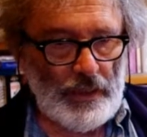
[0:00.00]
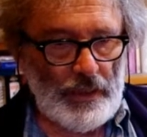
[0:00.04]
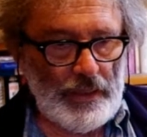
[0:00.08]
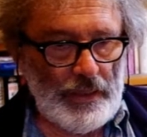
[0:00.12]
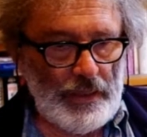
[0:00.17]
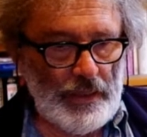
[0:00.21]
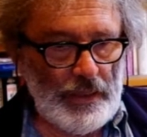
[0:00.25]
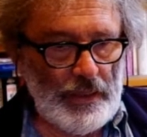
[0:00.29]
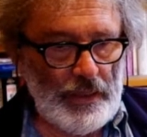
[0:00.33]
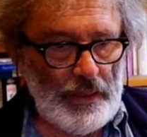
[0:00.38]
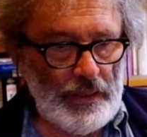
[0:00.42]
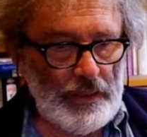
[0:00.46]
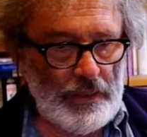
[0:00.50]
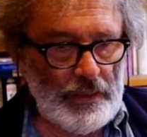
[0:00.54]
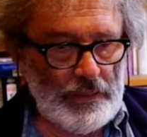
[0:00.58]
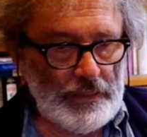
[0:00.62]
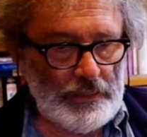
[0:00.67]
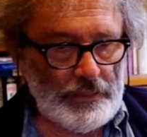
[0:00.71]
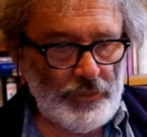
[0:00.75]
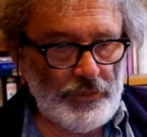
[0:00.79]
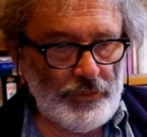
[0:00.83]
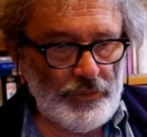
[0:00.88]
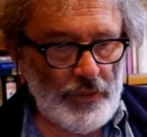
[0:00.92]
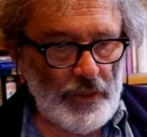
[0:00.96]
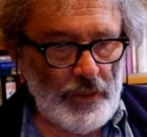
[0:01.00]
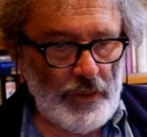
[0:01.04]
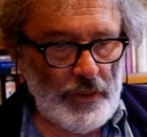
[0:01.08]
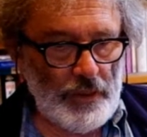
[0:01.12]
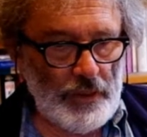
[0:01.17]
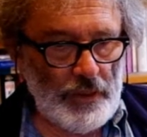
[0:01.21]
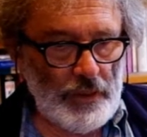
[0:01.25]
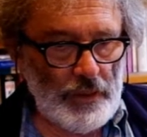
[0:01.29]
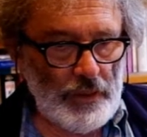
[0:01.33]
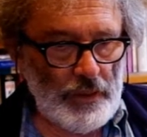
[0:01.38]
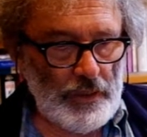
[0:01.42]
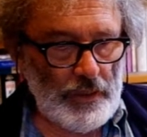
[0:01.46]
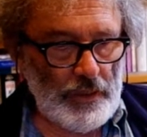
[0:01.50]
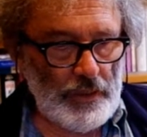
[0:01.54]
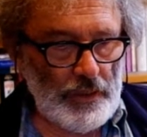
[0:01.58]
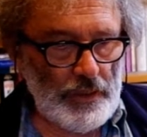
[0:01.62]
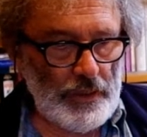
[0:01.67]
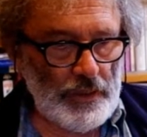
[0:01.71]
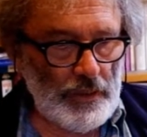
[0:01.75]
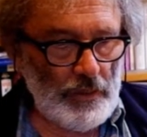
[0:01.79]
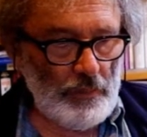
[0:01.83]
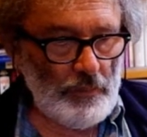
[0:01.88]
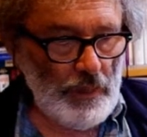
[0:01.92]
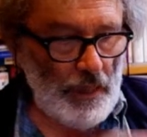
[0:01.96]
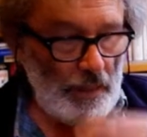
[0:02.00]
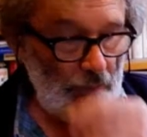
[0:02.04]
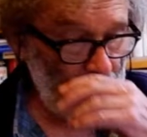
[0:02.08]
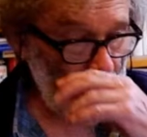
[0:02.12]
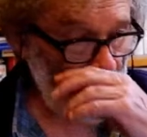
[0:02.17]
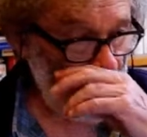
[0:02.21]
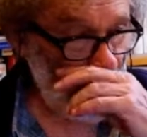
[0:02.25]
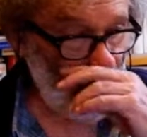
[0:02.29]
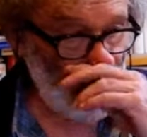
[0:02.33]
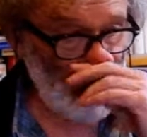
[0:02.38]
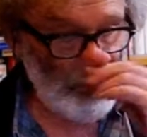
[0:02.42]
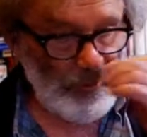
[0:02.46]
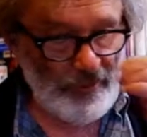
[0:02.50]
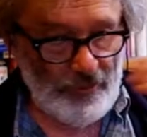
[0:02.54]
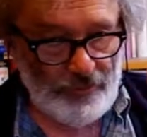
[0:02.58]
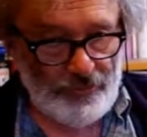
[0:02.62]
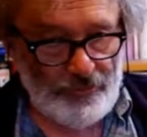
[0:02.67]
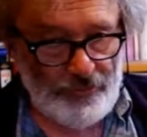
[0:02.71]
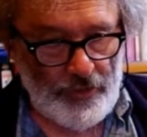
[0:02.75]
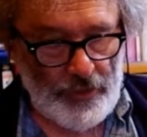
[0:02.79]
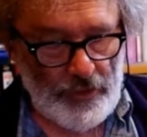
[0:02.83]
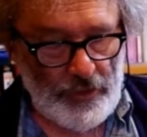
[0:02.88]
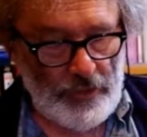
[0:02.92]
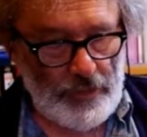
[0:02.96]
and it'll have a couple of